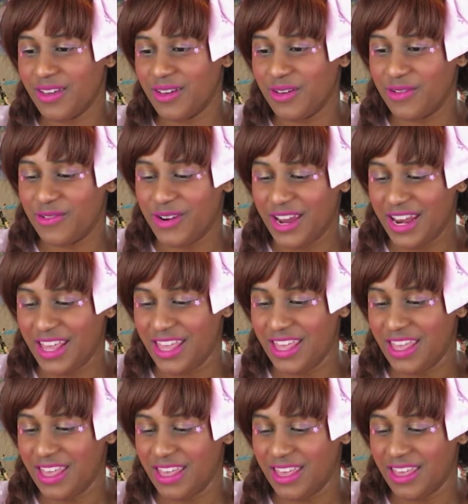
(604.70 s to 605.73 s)

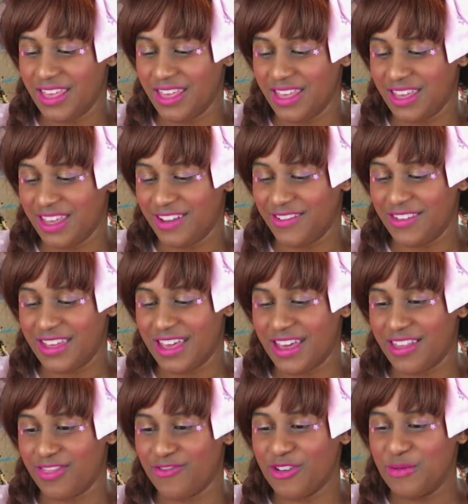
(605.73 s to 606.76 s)
Alrighty. We
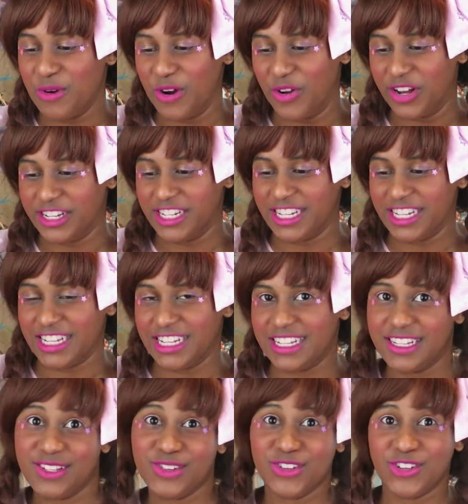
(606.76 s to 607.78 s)
got three more
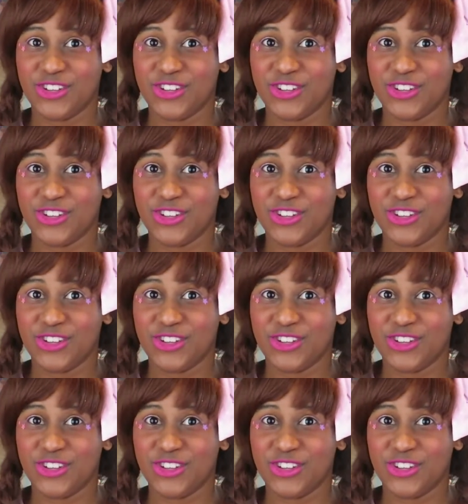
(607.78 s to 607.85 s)
questions.